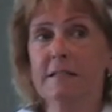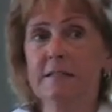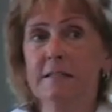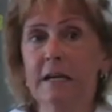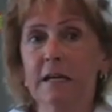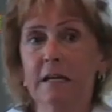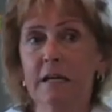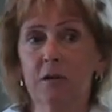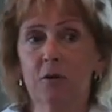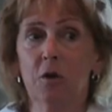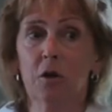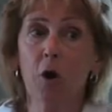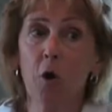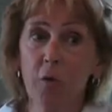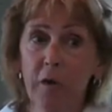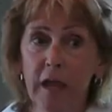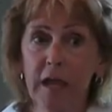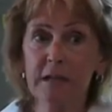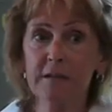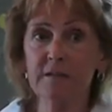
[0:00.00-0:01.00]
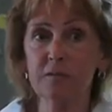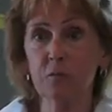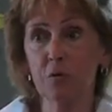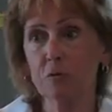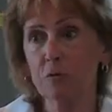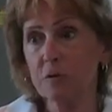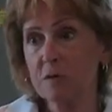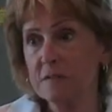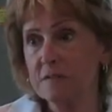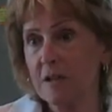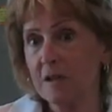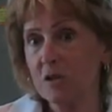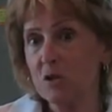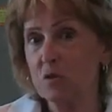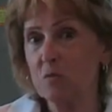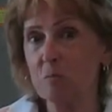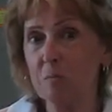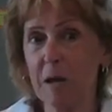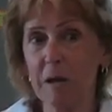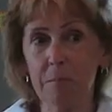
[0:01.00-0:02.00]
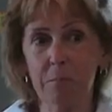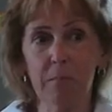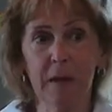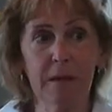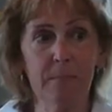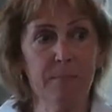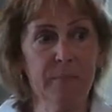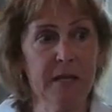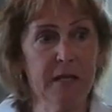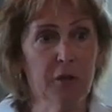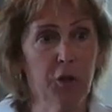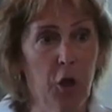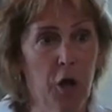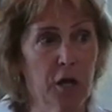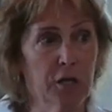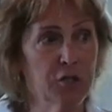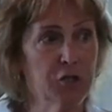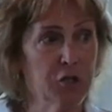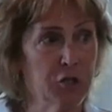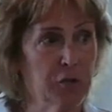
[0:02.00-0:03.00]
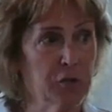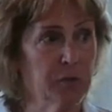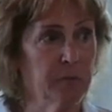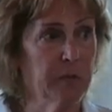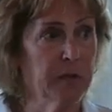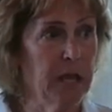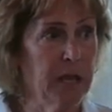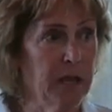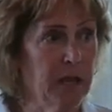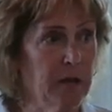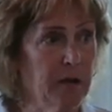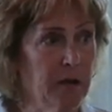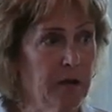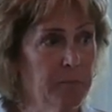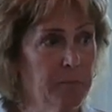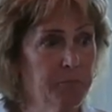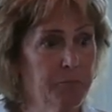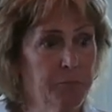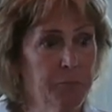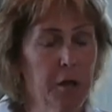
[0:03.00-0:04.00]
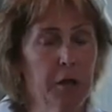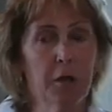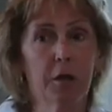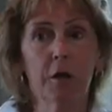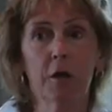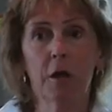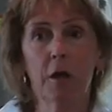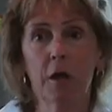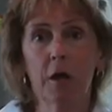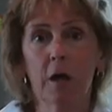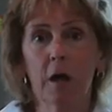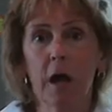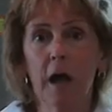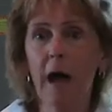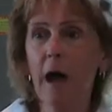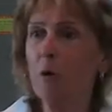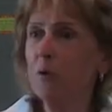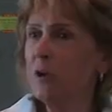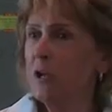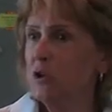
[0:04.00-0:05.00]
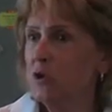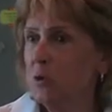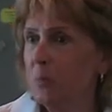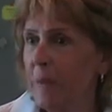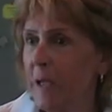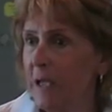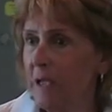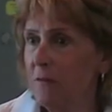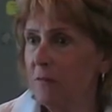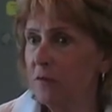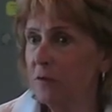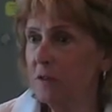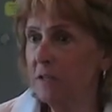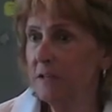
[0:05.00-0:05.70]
said, okay, so it looks like your mom might be long-term care. How can you pay for